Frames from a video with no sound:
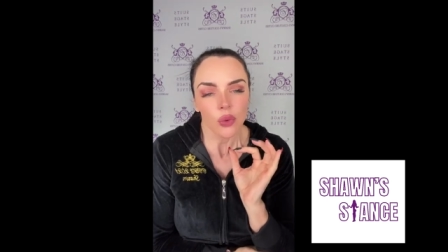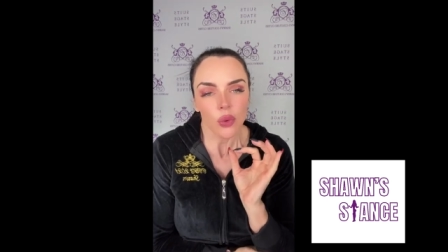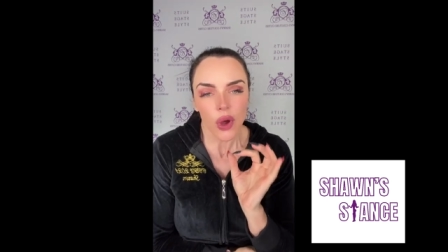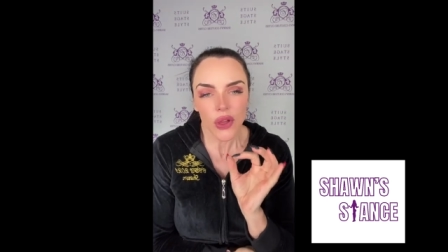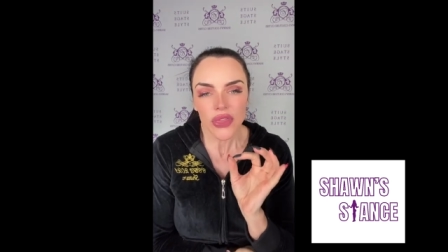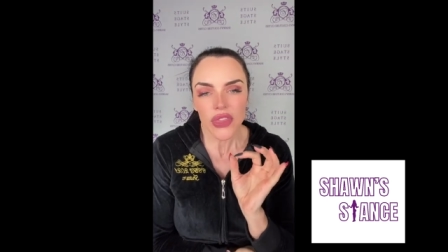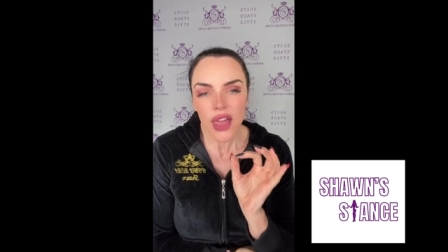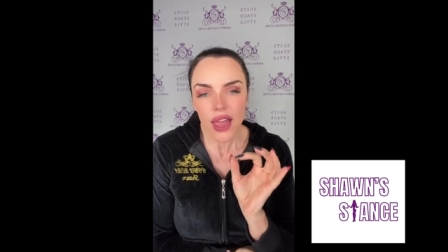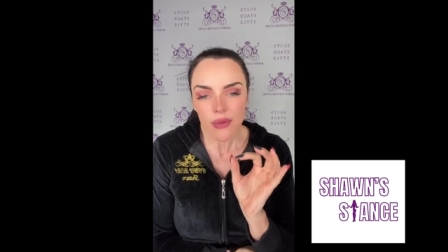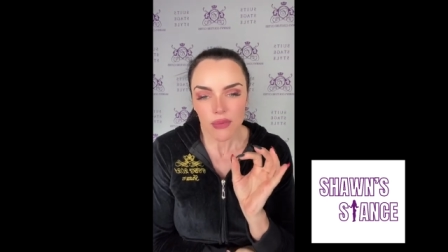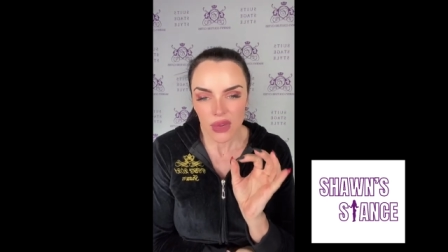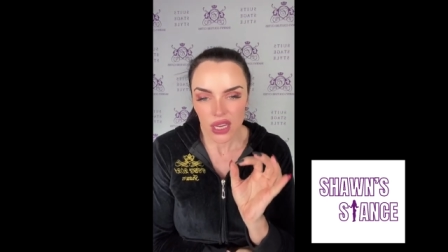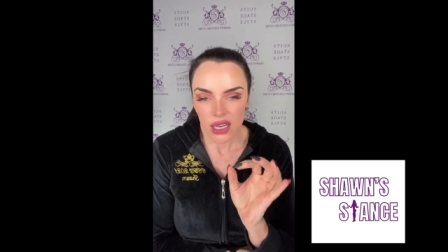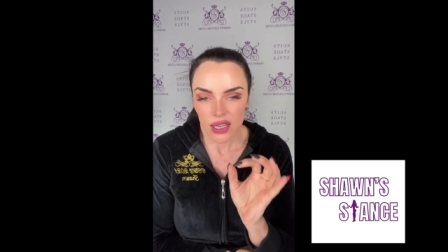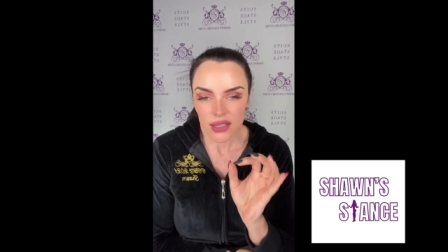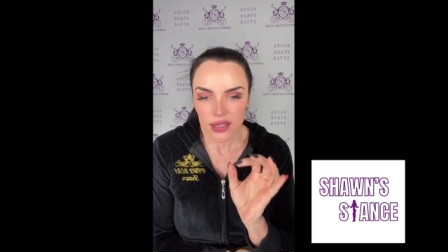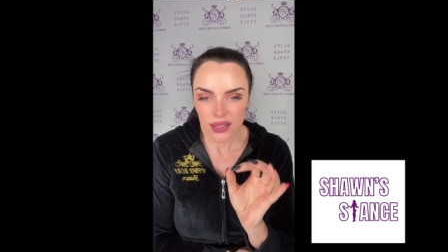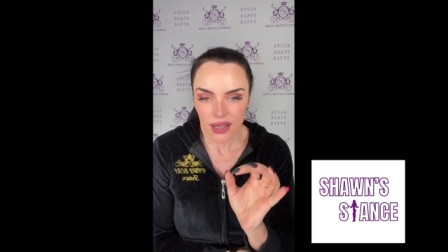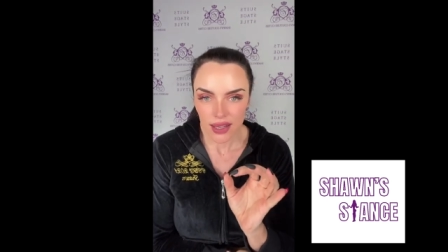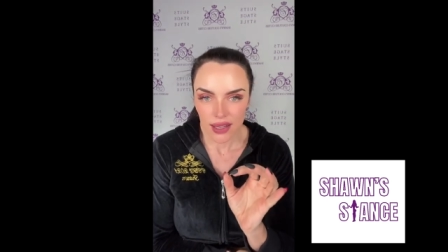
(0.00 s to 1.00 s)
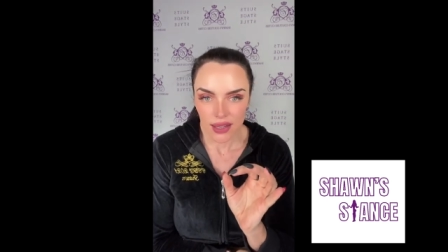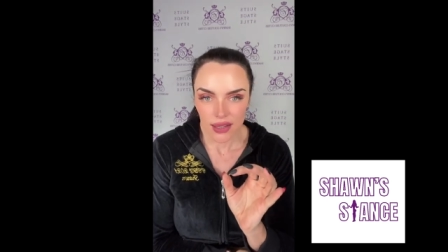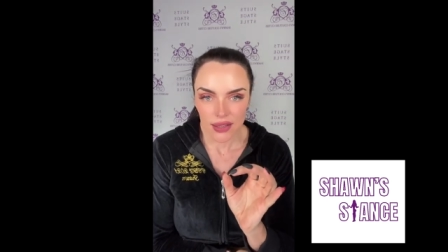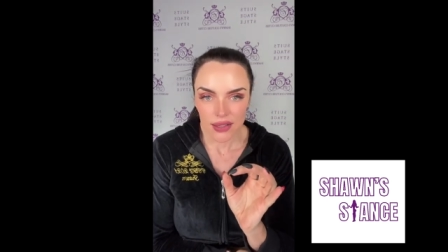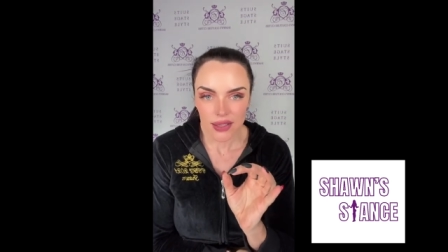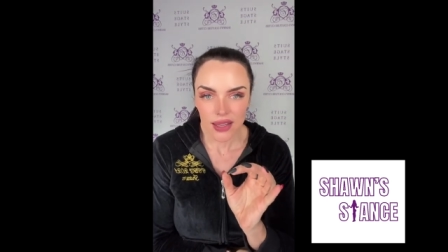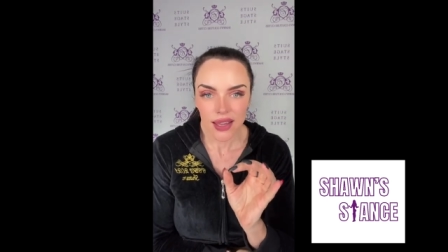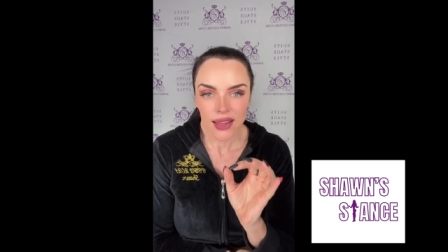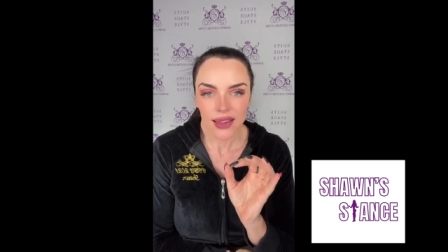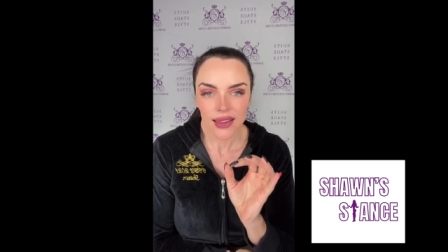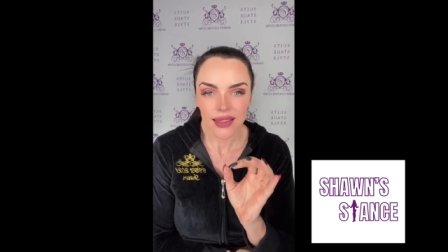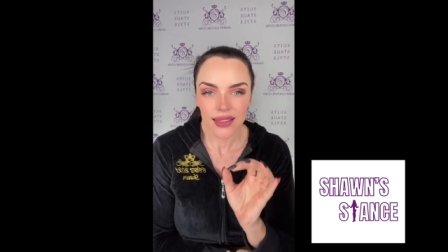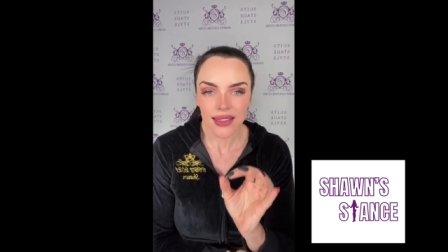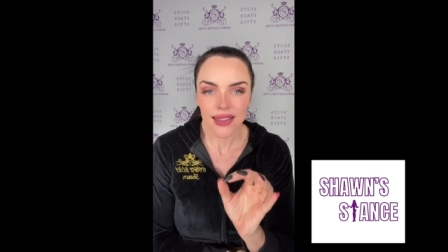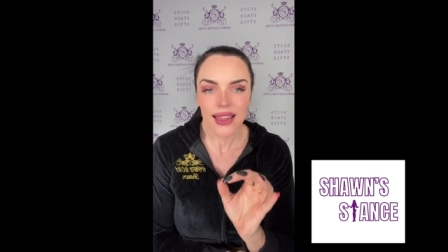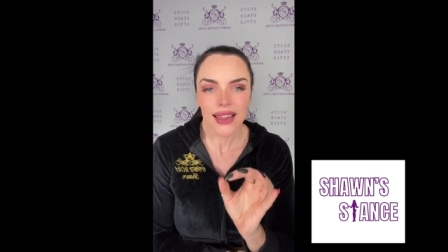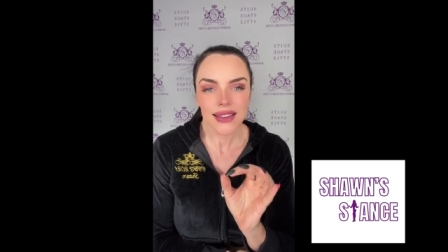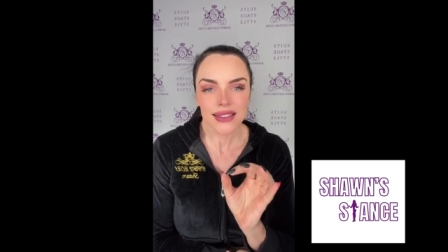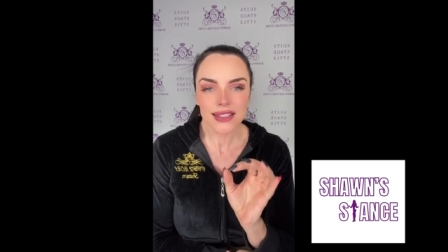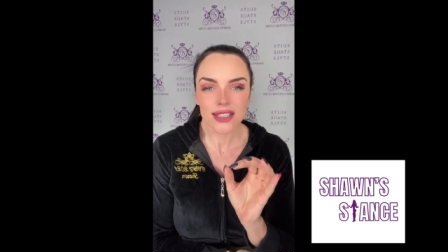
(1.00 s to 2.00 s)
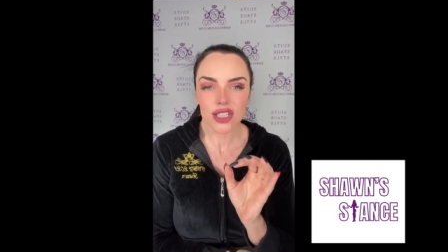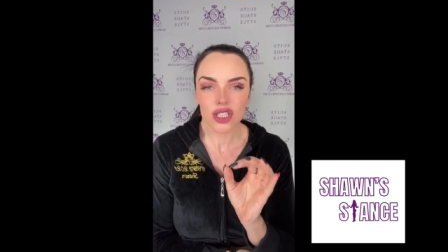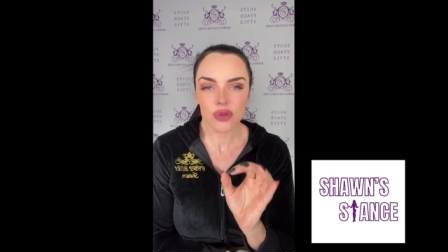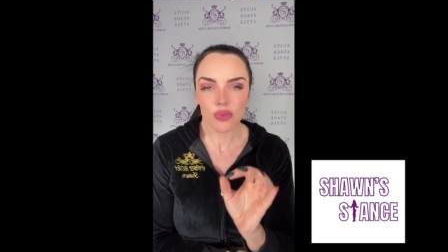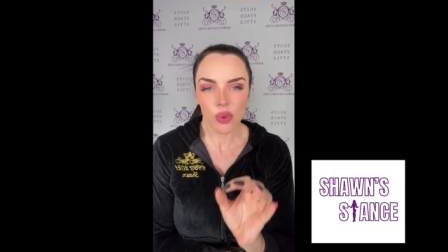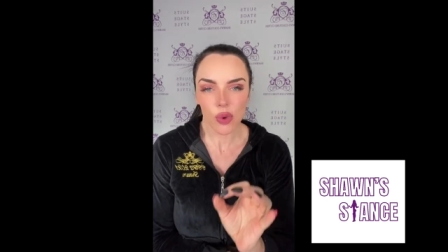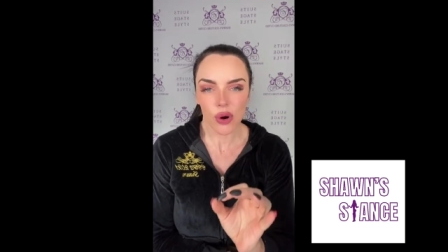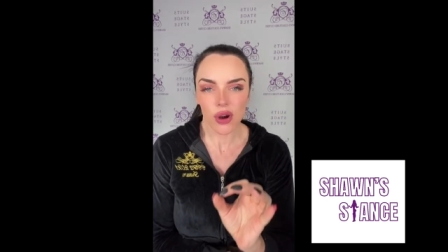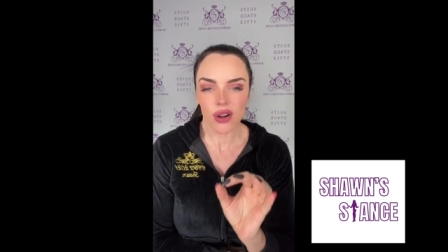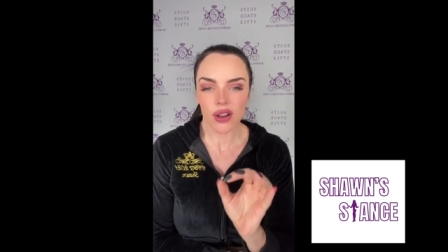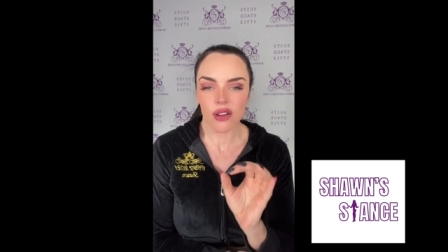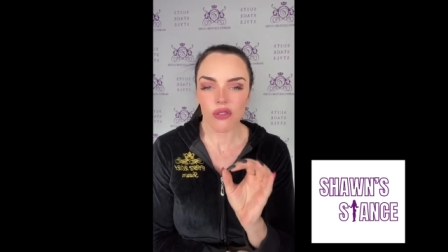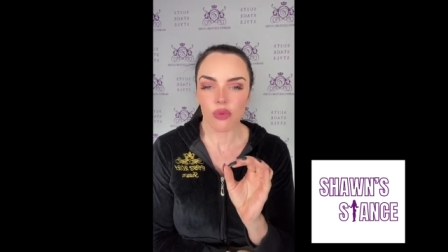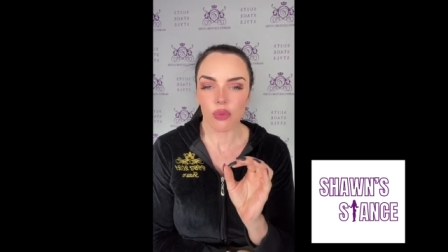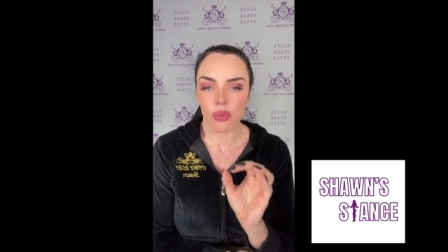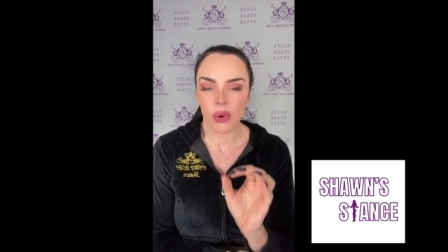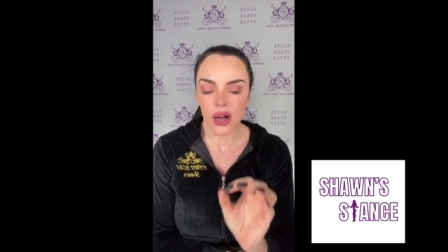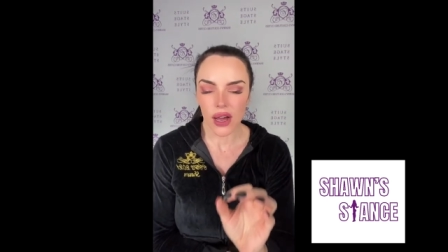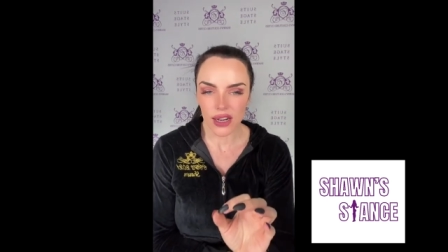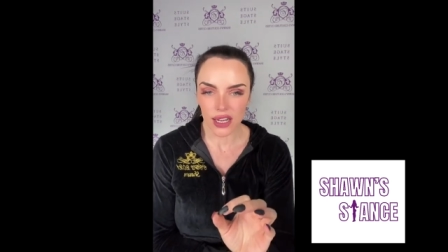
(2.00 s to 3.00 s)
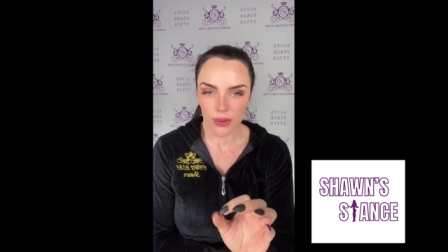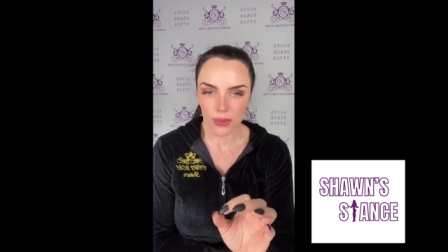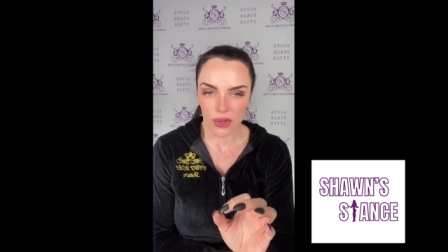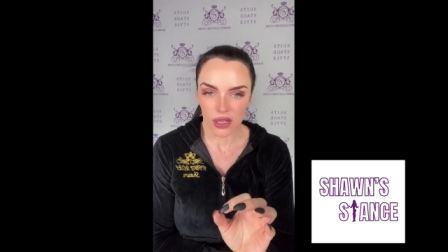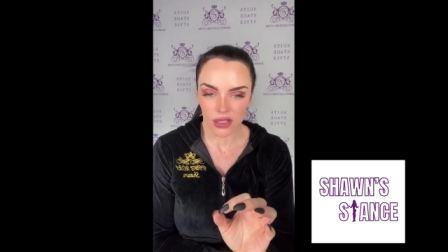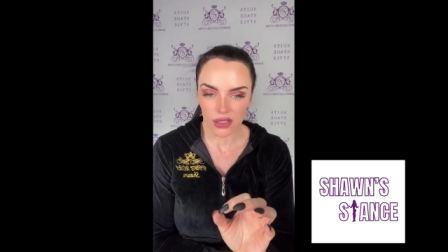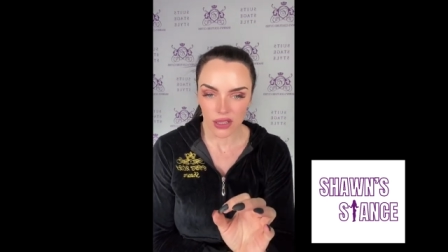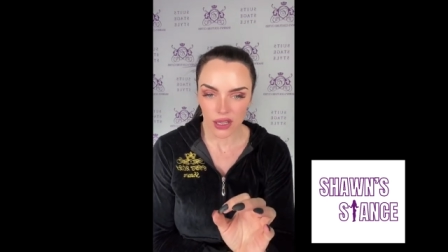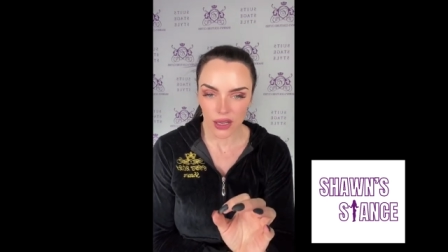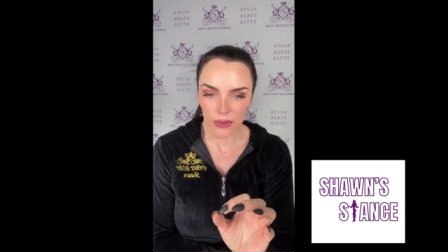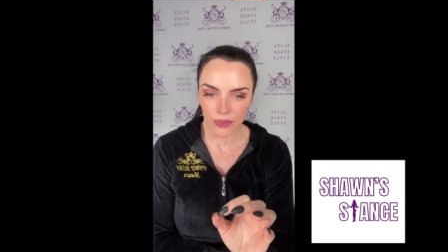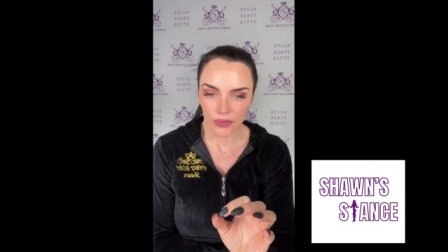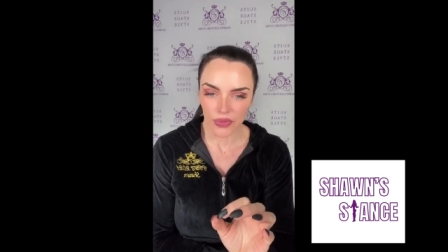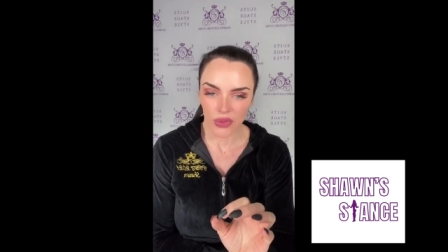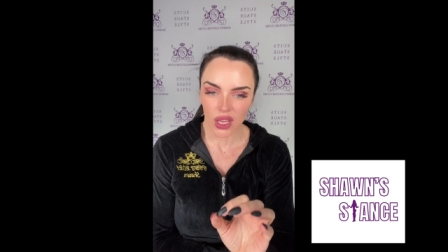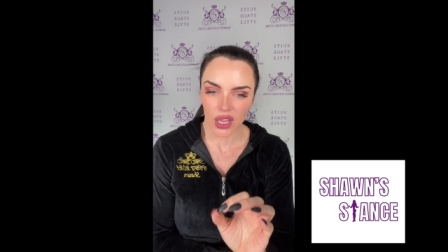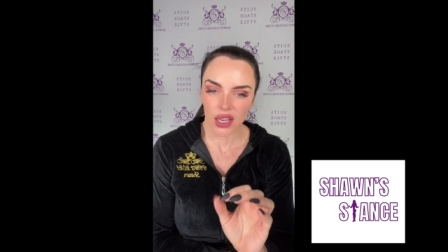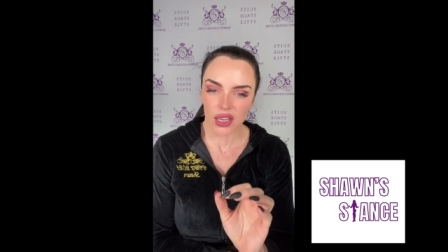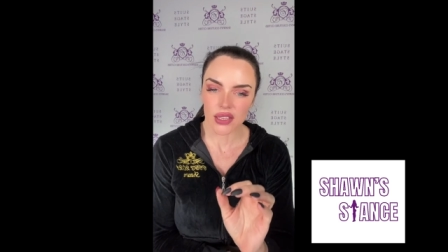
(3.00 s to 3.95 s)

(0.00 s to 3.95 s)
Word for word: What that means is this sport of bodybuilding